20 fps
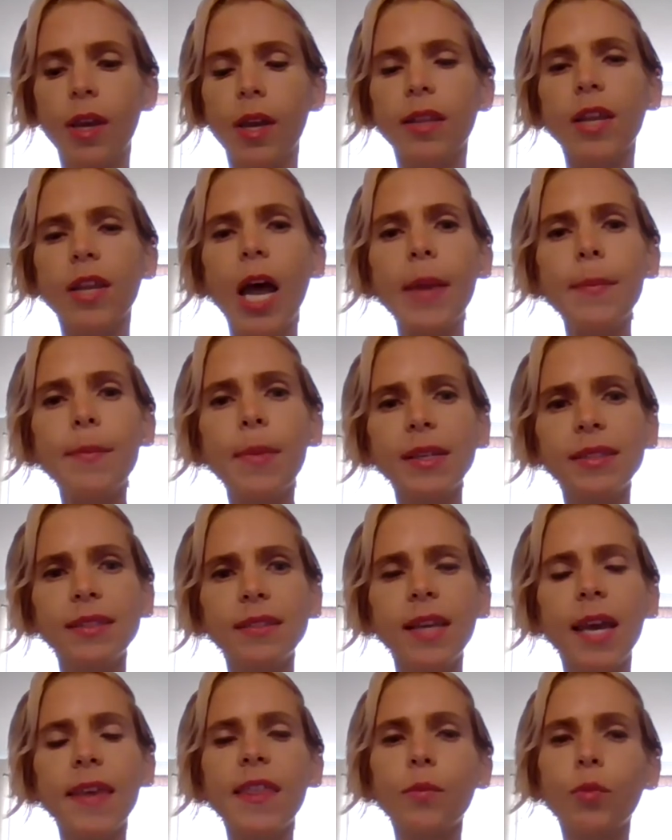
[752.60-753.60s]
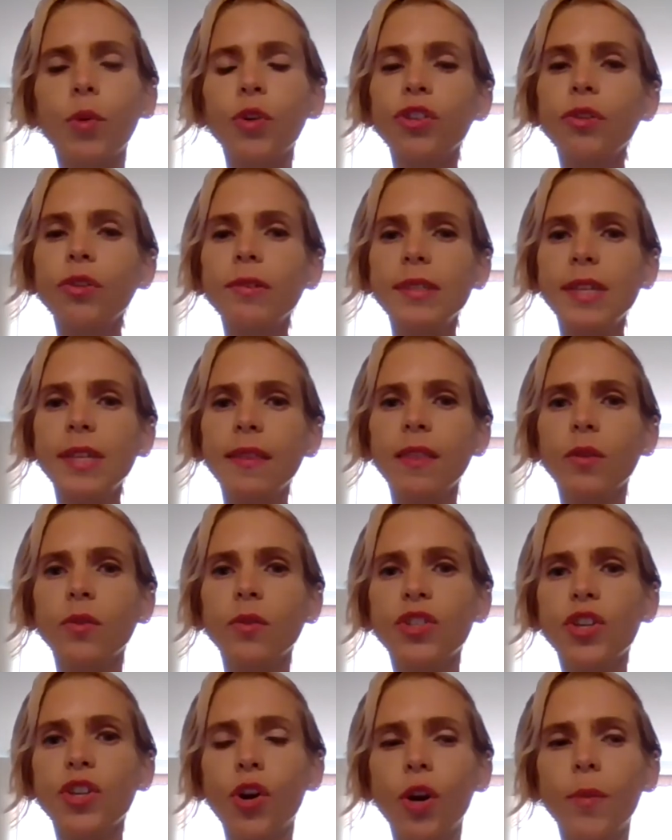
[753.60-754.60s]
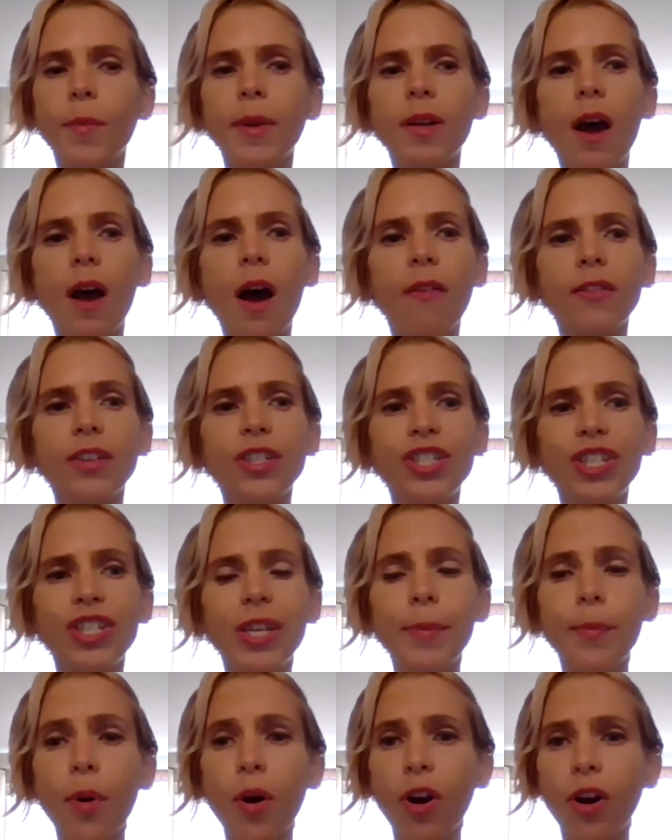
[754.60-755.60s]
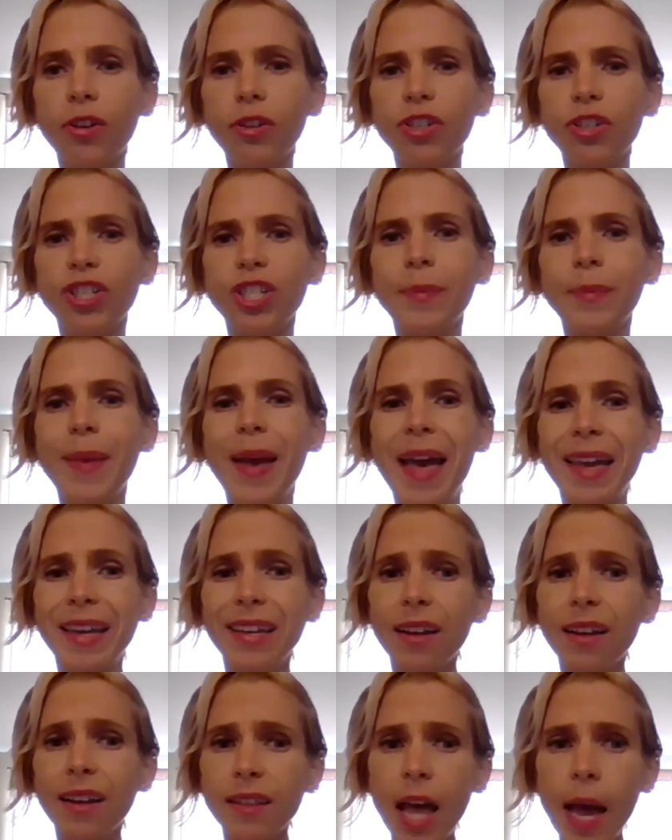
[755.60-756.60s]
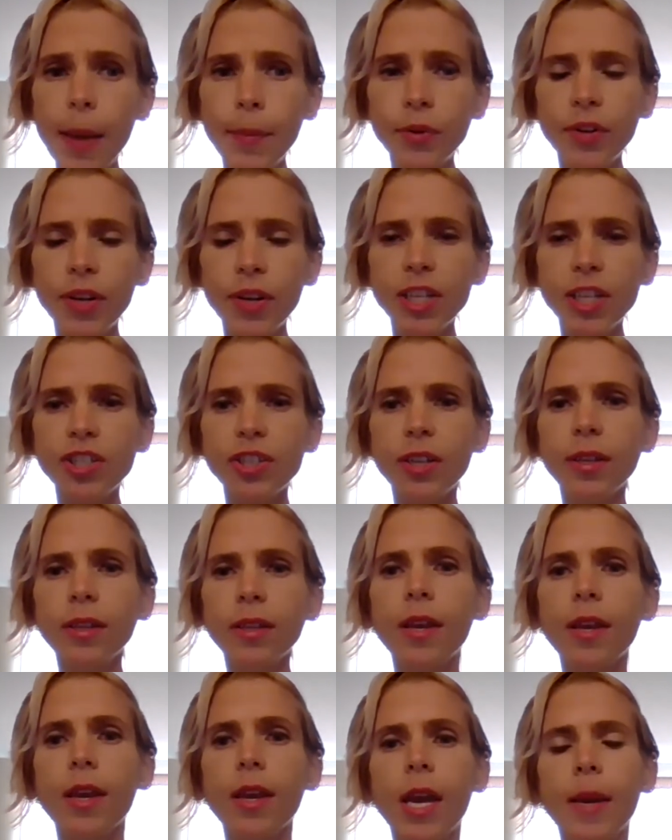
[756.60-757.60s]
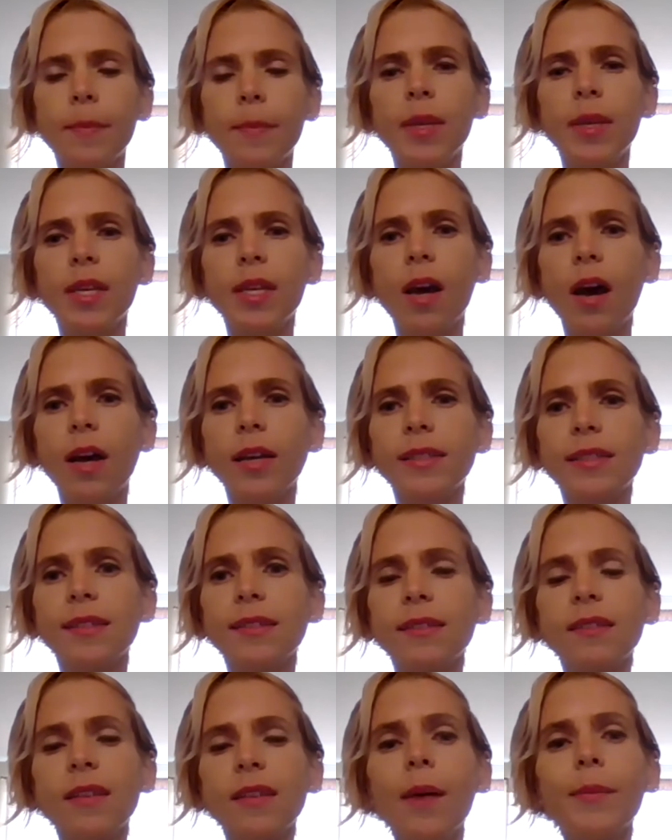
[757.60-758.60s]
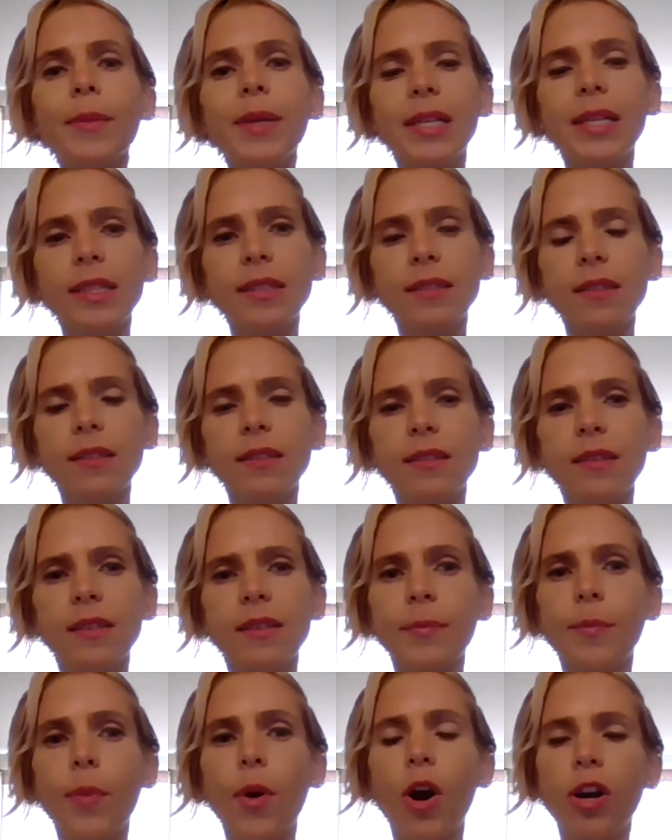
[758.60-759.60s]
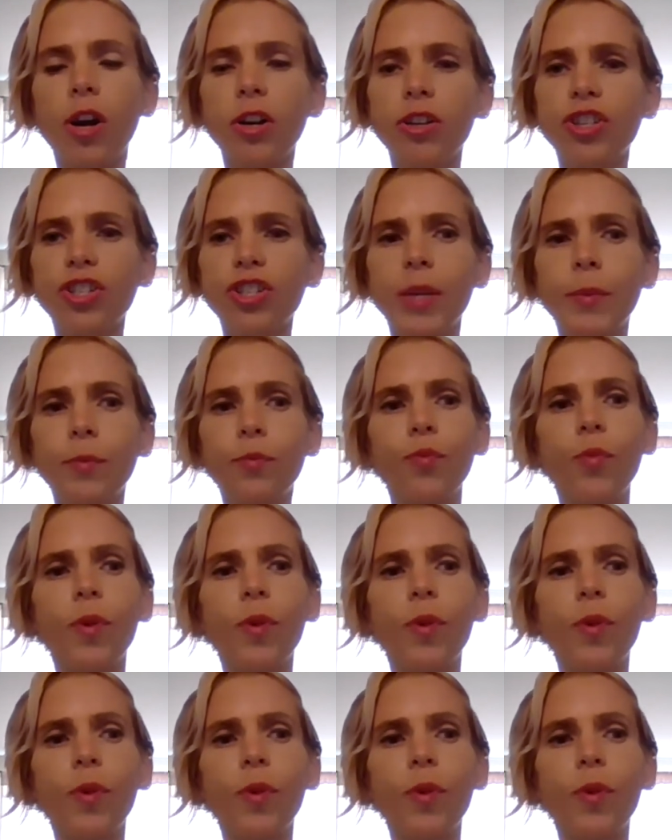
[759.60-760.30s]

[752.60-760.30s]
Now, I must say that we're using the terminology partnership and collaboration because in some instances, a partnership